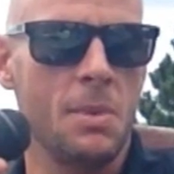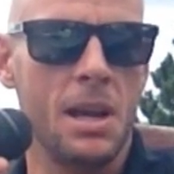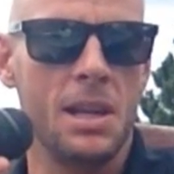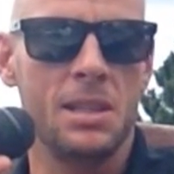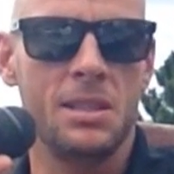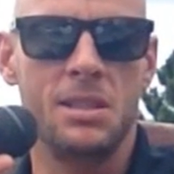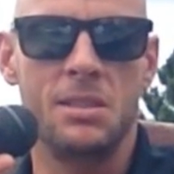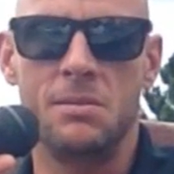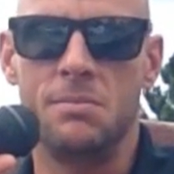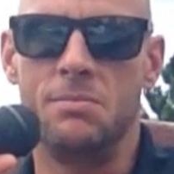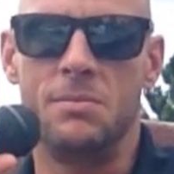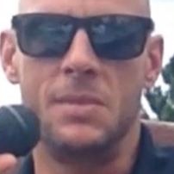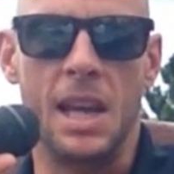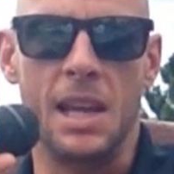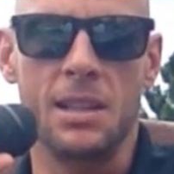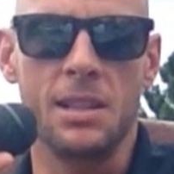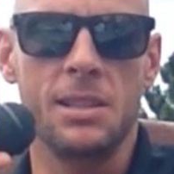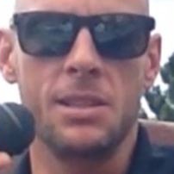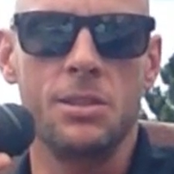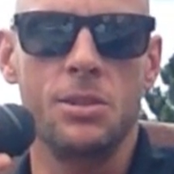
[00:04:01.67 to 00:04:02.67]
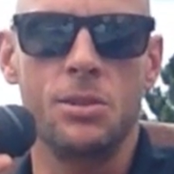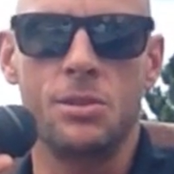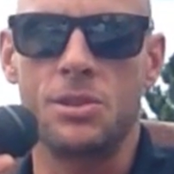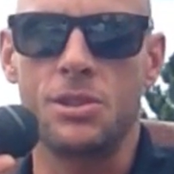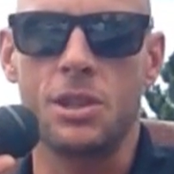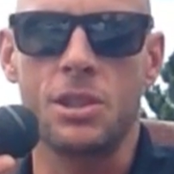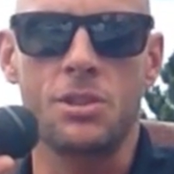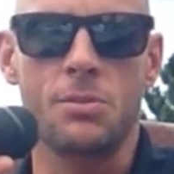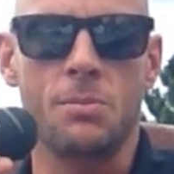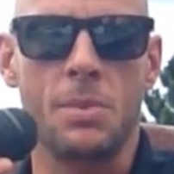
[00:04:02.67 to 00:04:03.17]
my daily
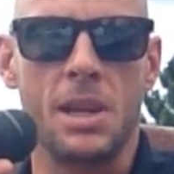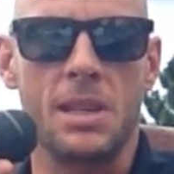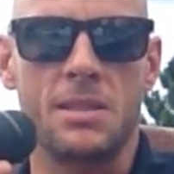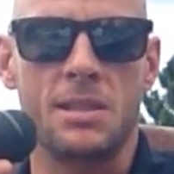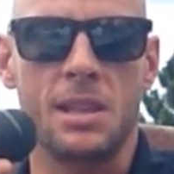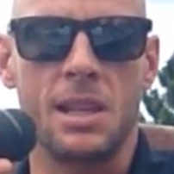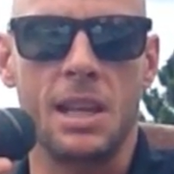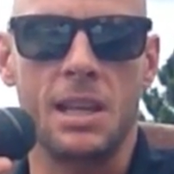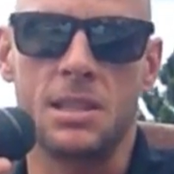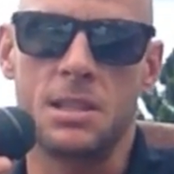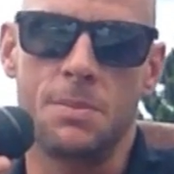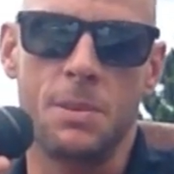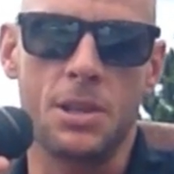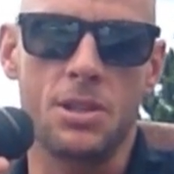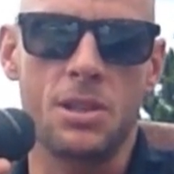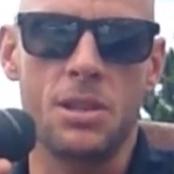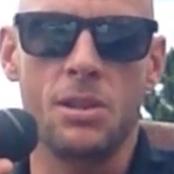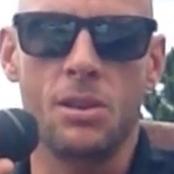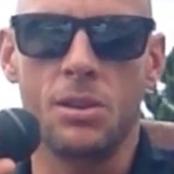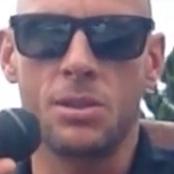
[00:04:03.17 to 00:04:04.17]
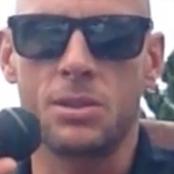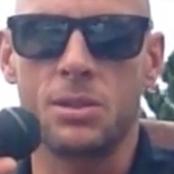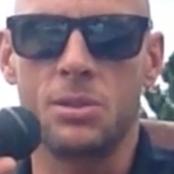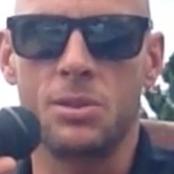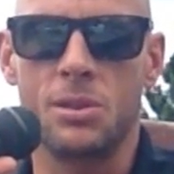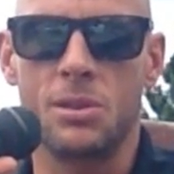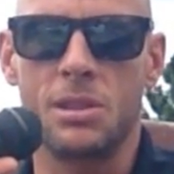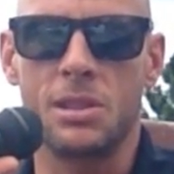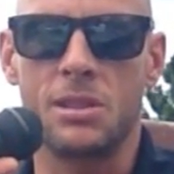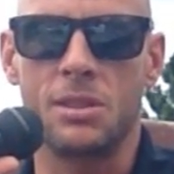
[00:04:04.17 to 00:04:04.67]
nutrition basically, and especially also
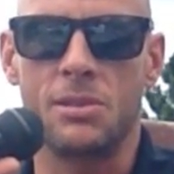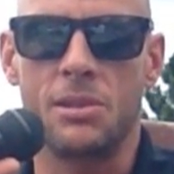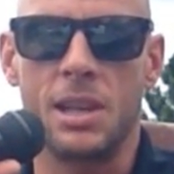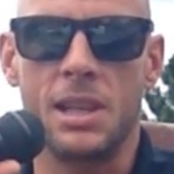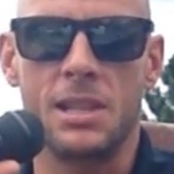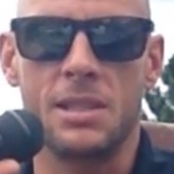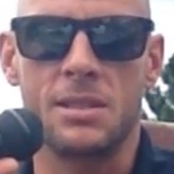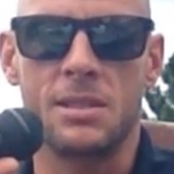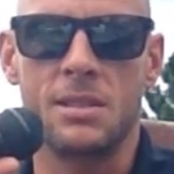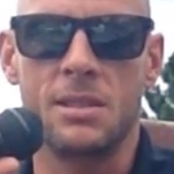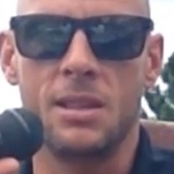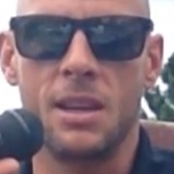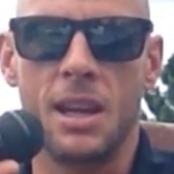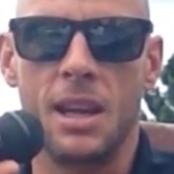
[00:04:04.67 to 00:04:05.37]
during the race.